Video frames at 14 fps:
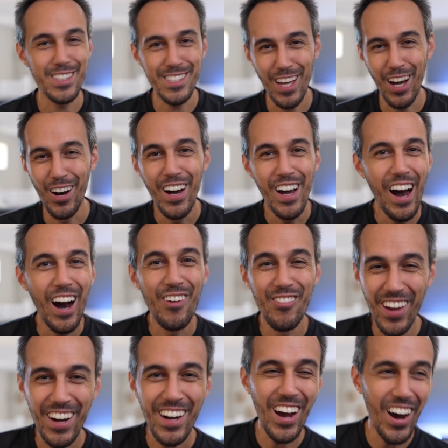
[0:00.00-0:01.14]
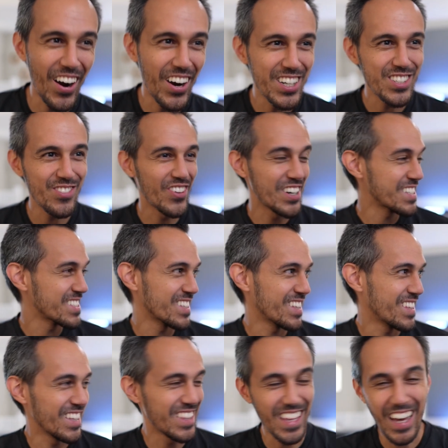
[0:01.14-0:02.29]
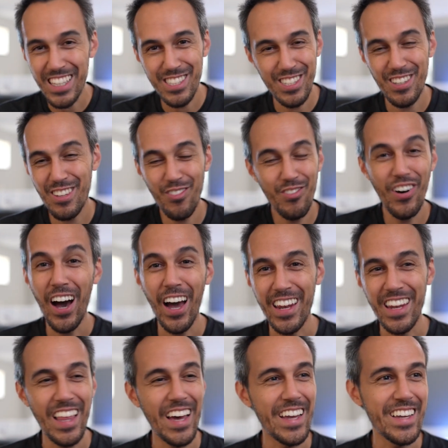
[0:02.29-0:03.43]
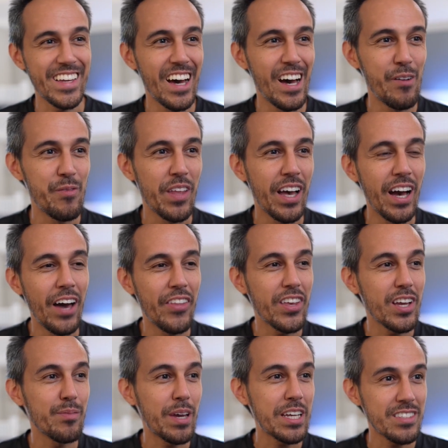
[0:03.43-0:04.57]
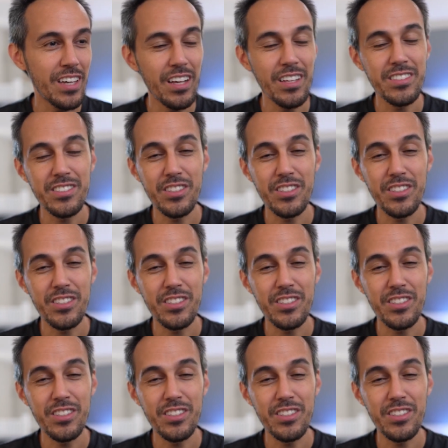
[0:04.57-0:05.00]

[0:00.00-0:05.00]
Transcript: So very harsh, but that's fine. Like uh, I think it makes sense.